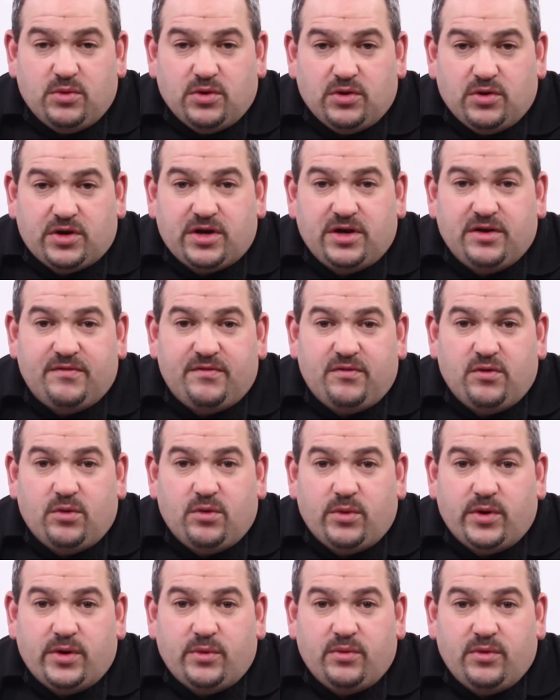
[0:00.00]
we're looking for
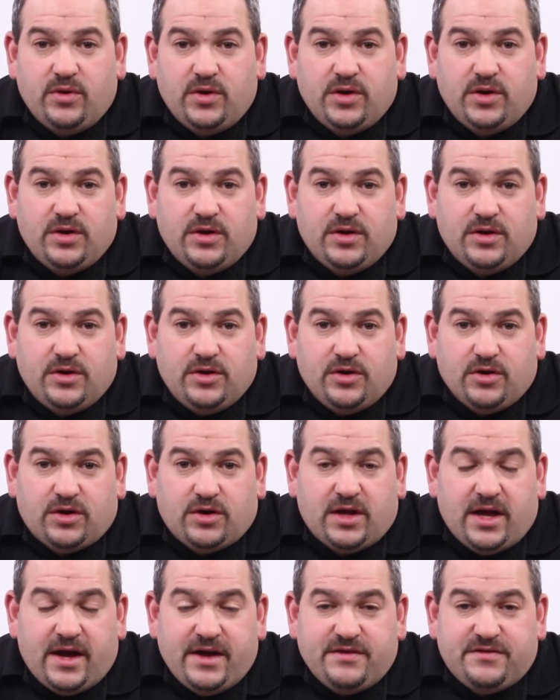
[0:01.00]
when your
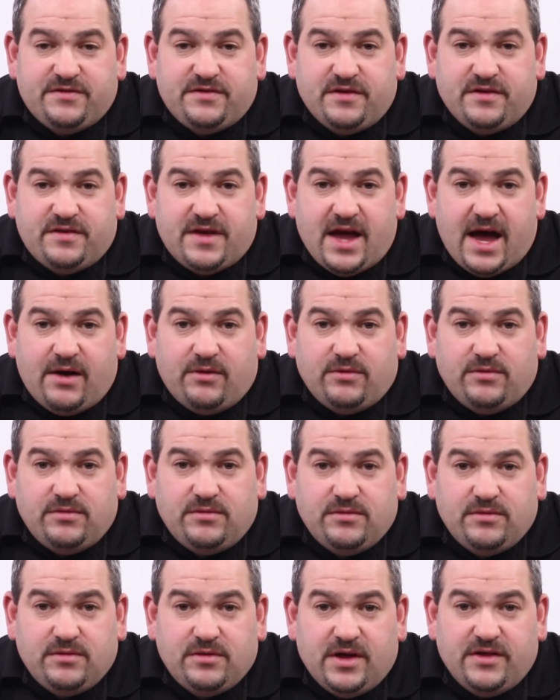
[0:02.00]
clients sit
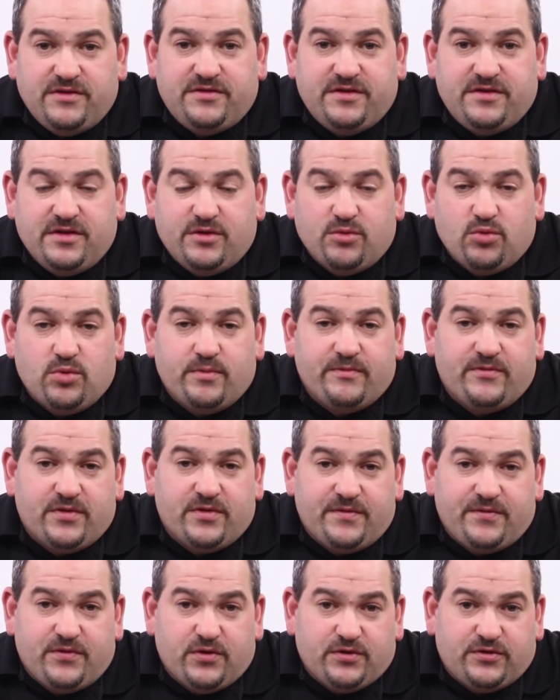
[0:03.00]
down and see the room for
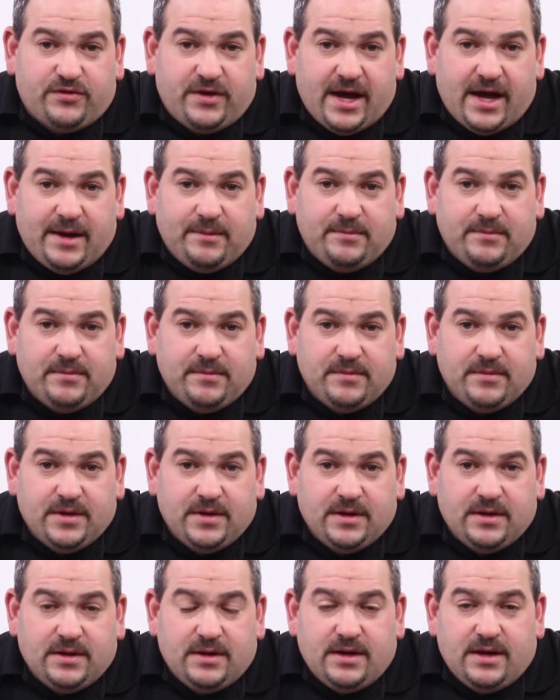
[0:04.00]
the first time.
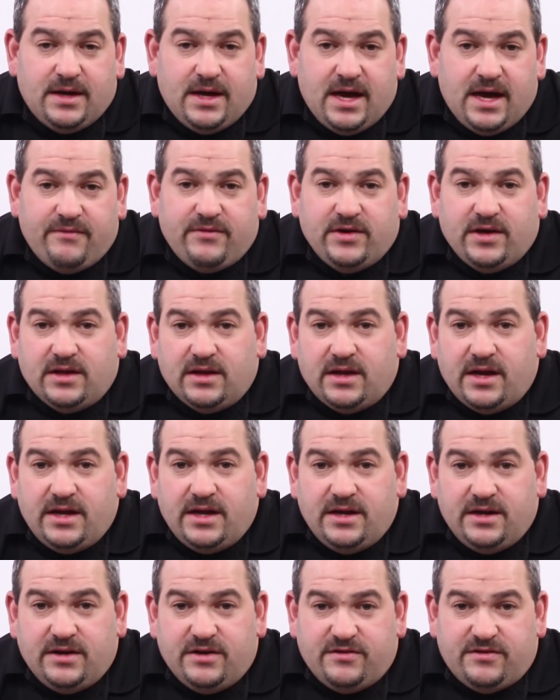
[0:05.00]
Having a
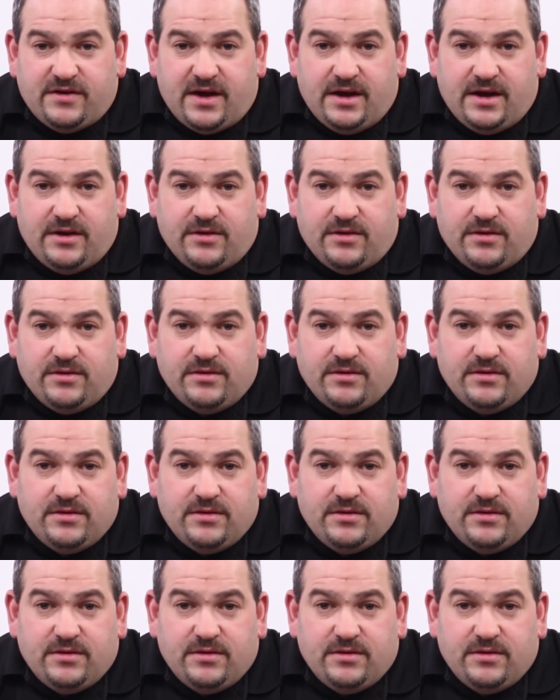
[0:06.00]
lighting designer